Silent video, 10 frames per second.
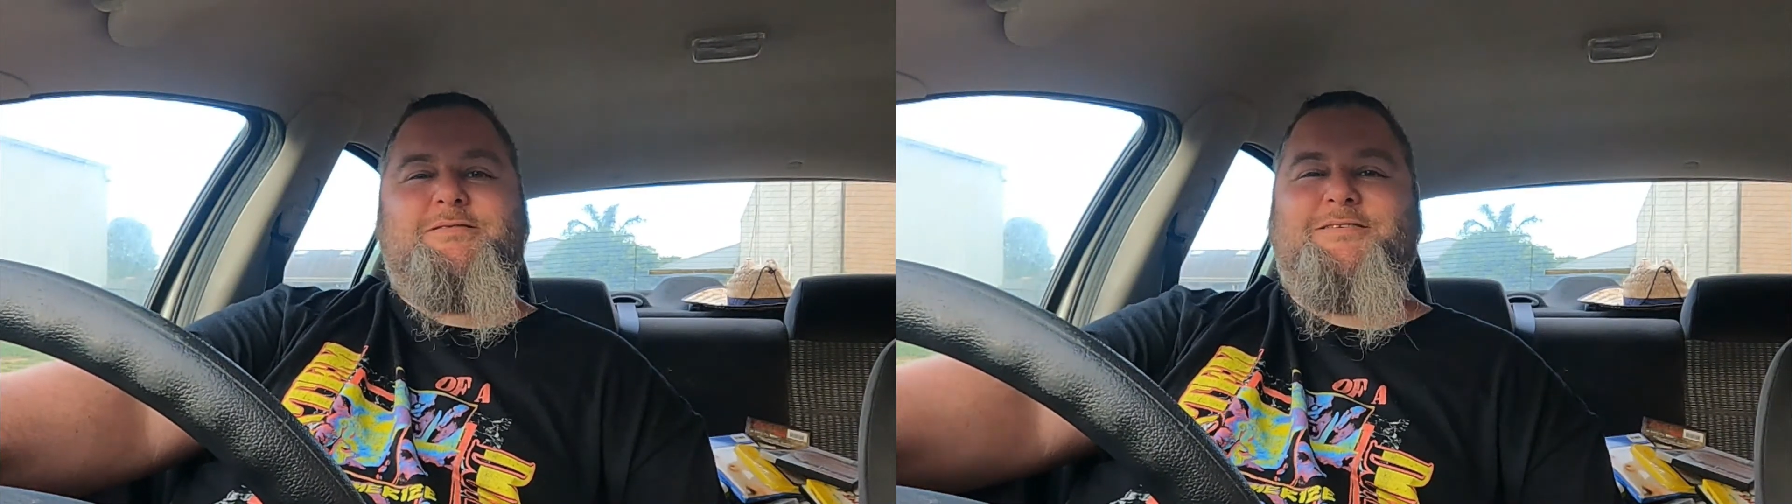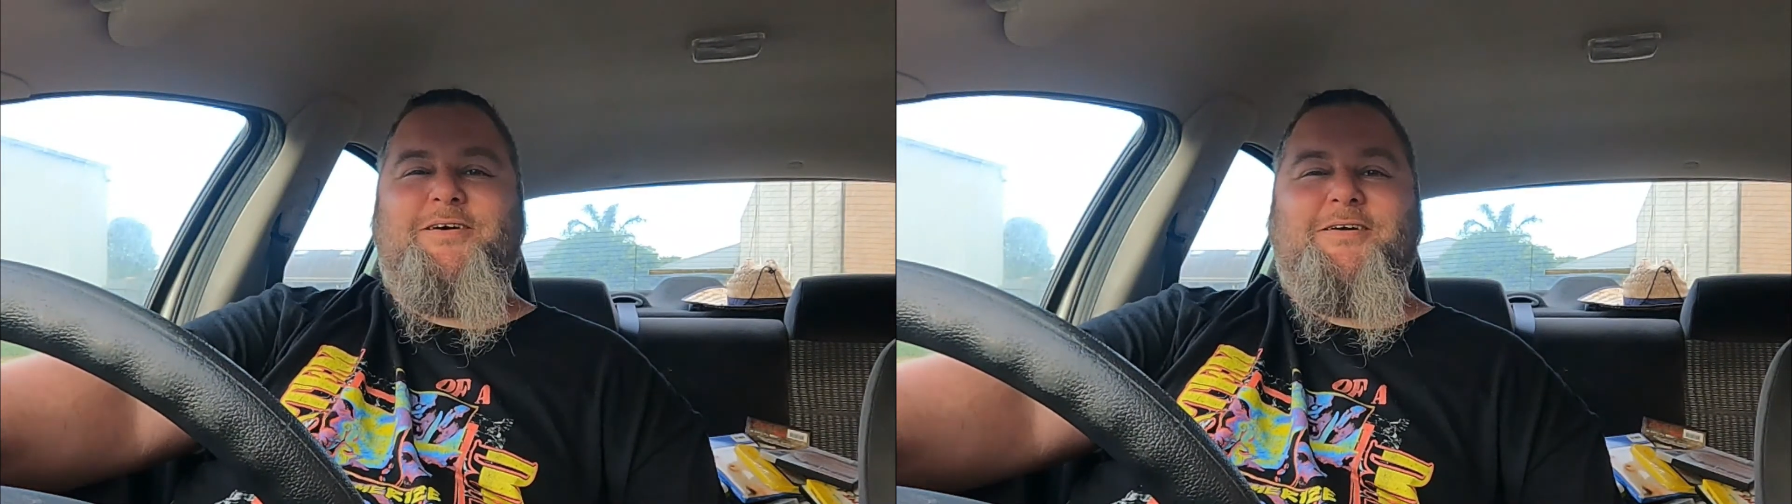
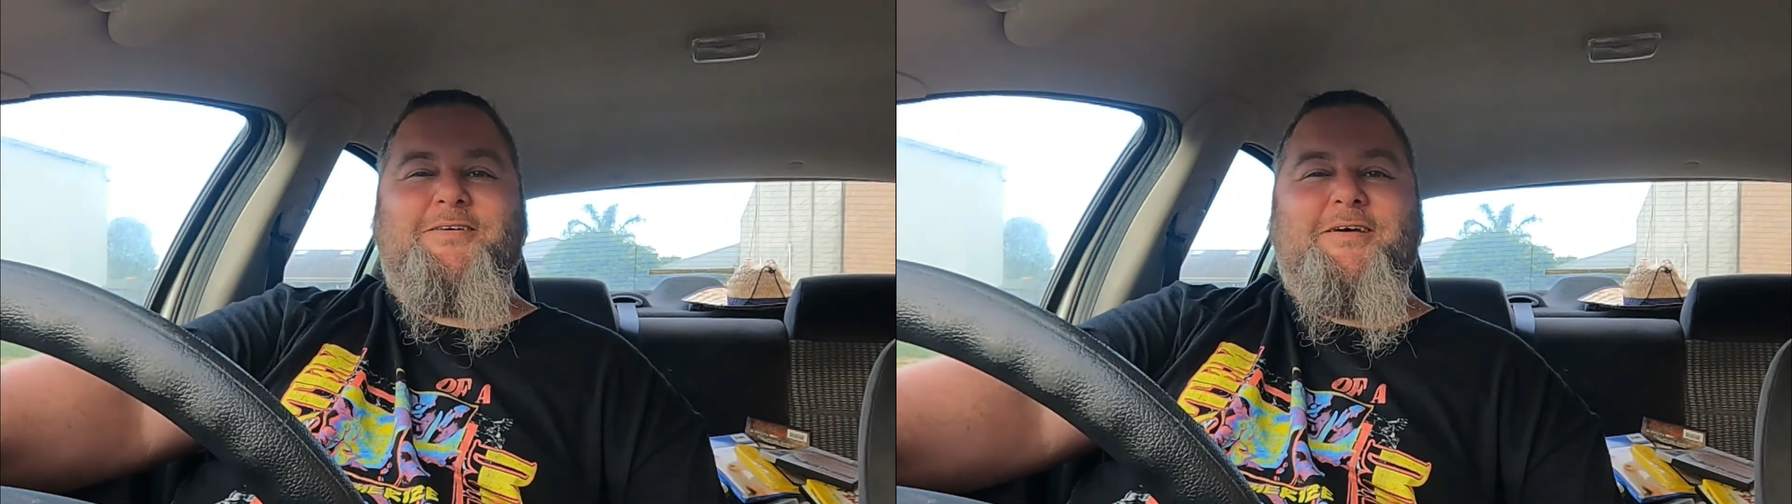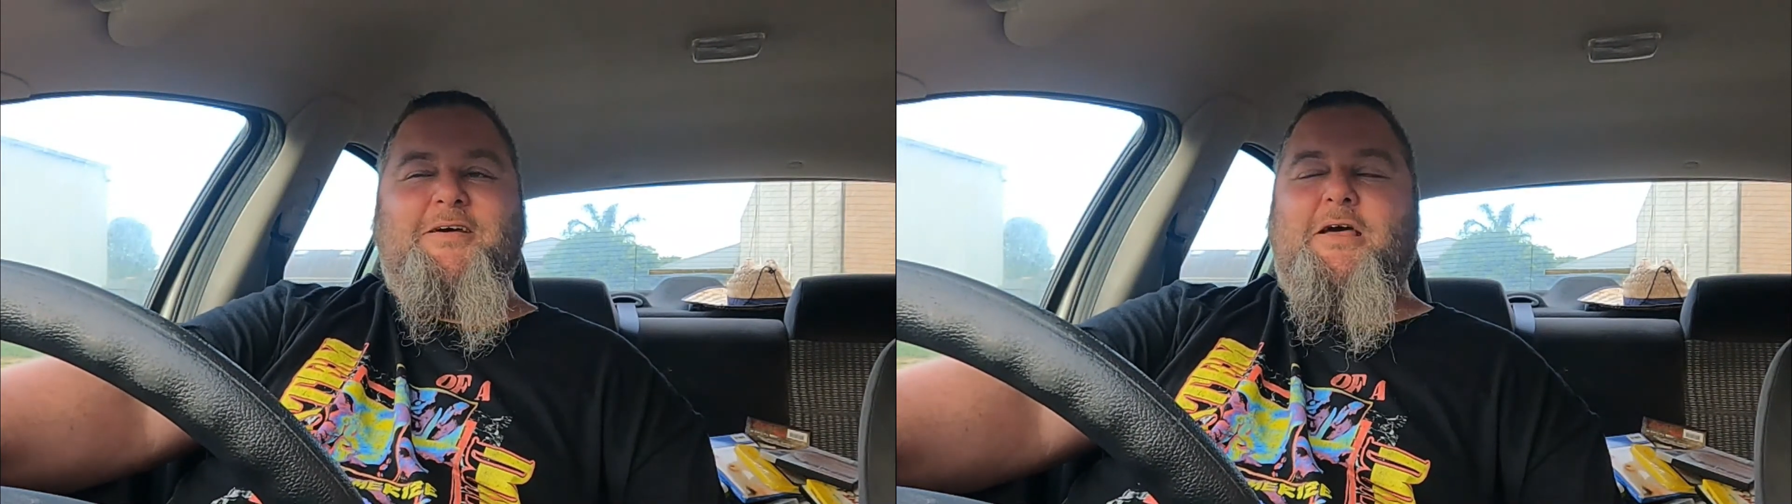
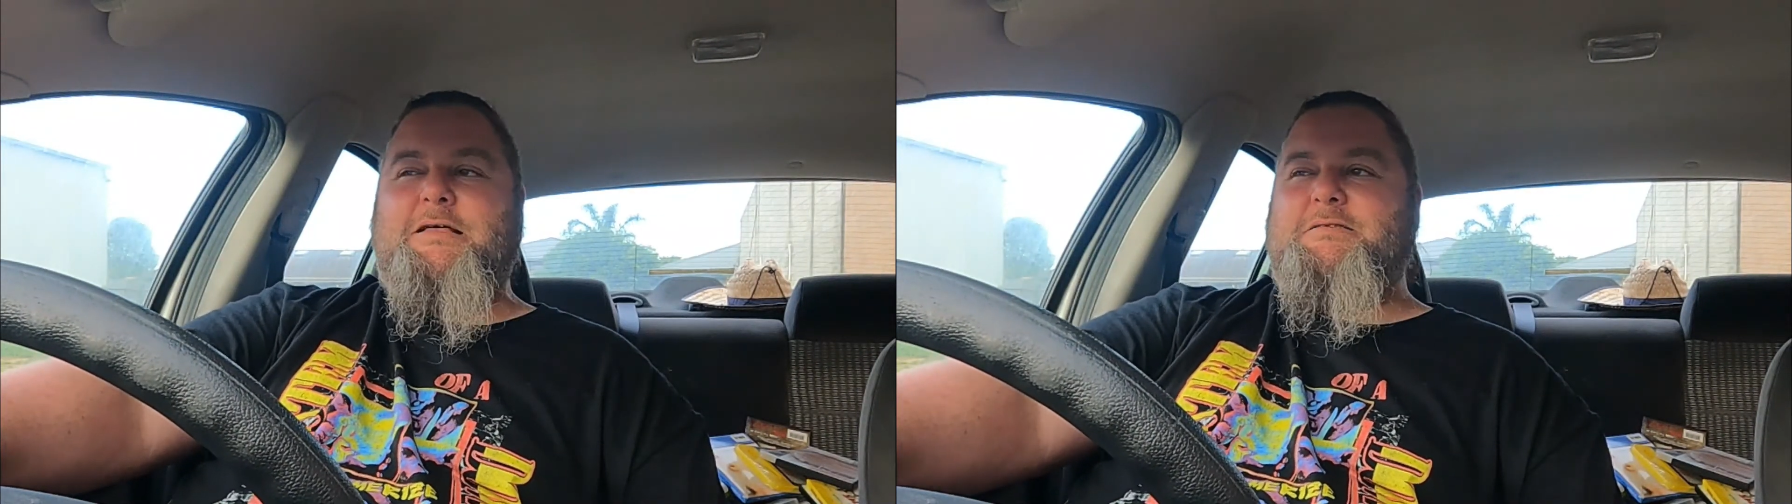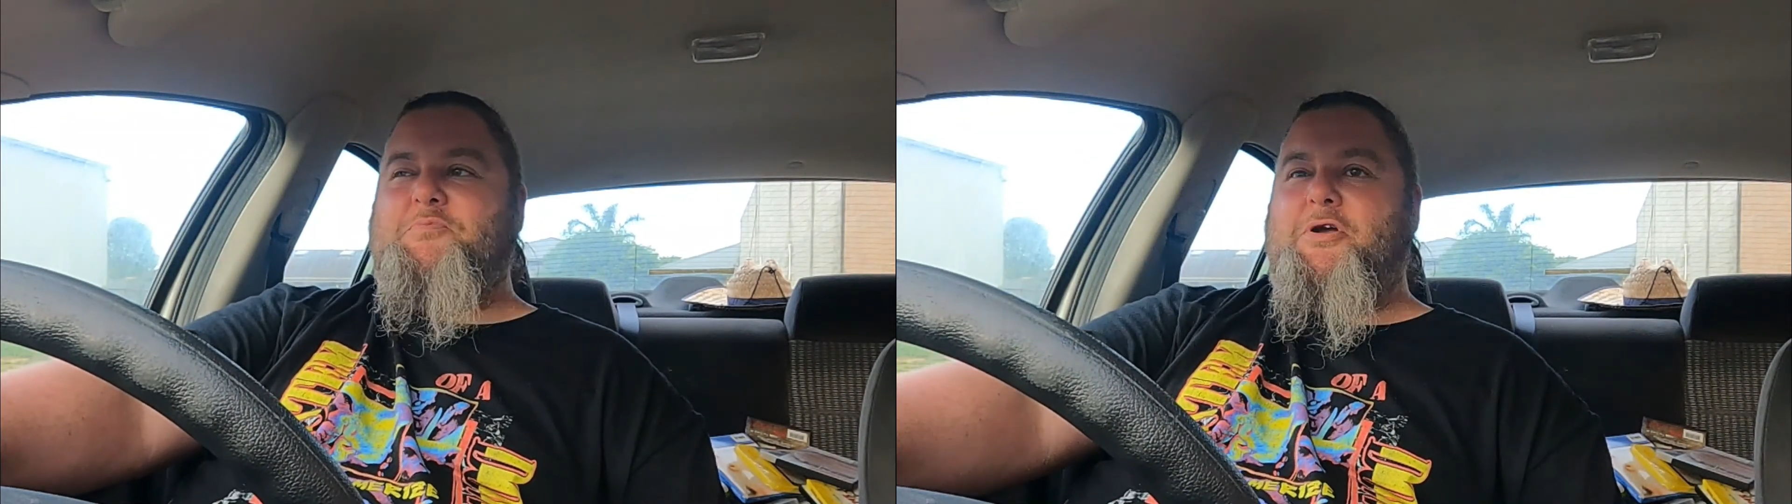So
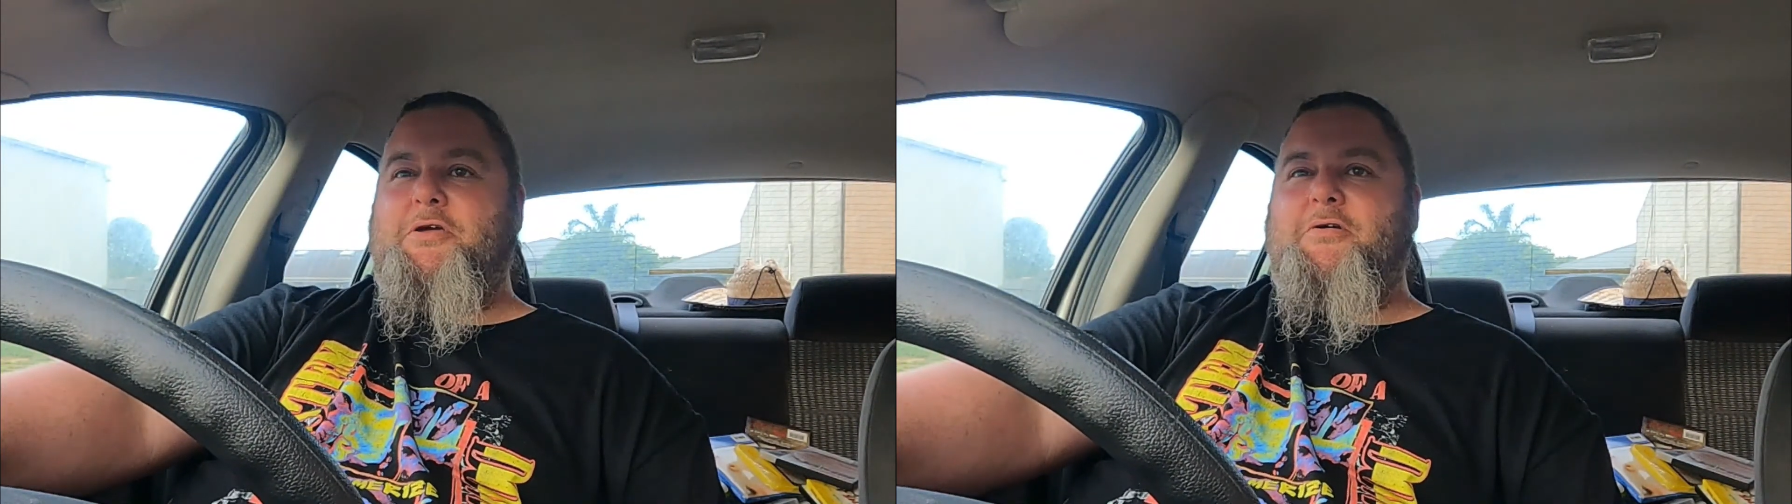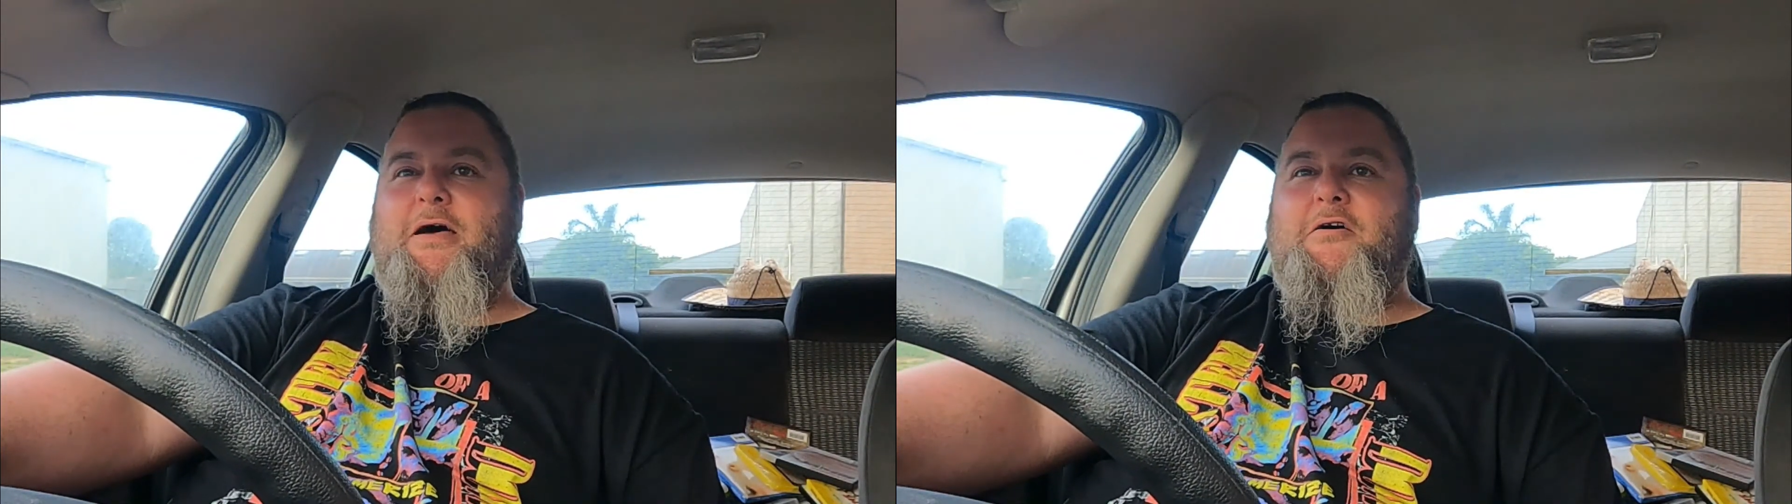it's a pretty
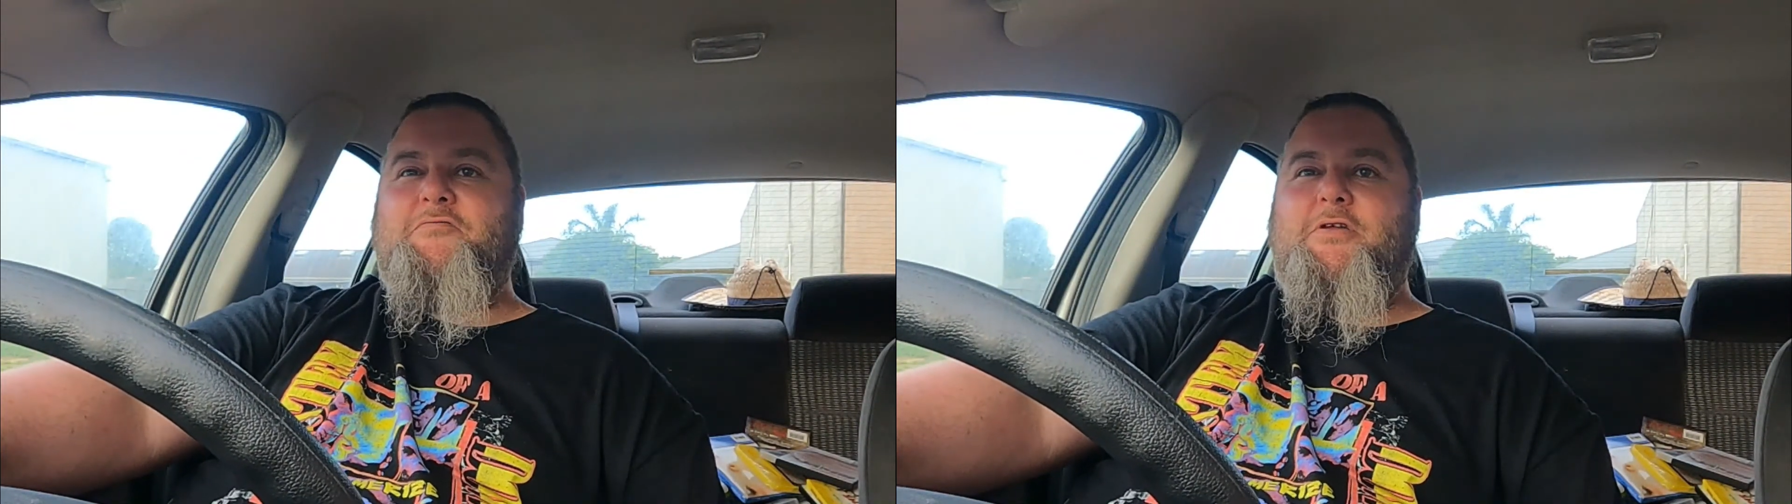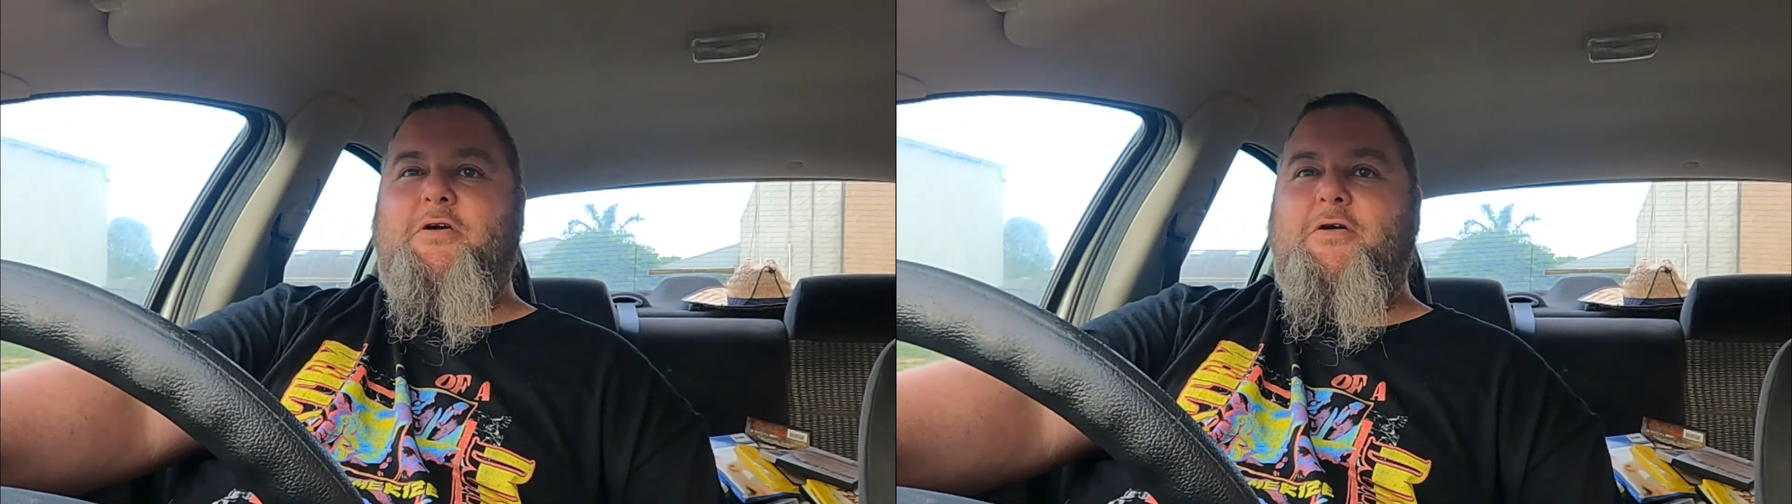good
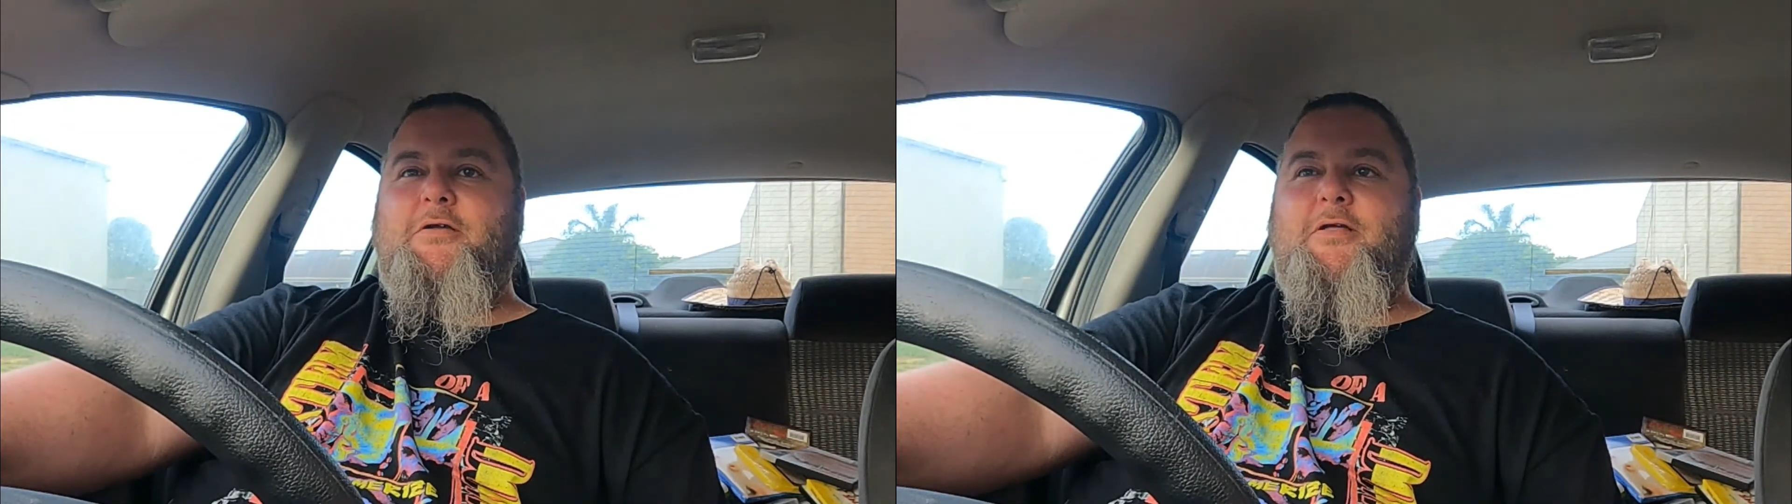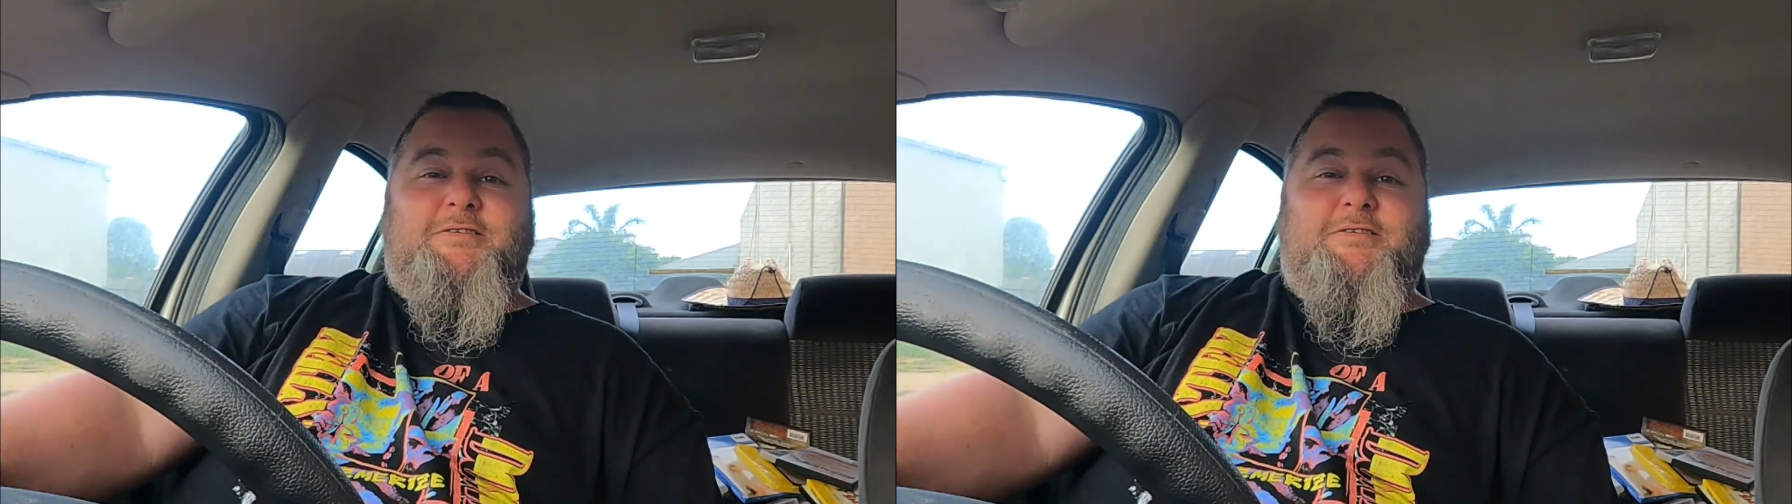afternoon.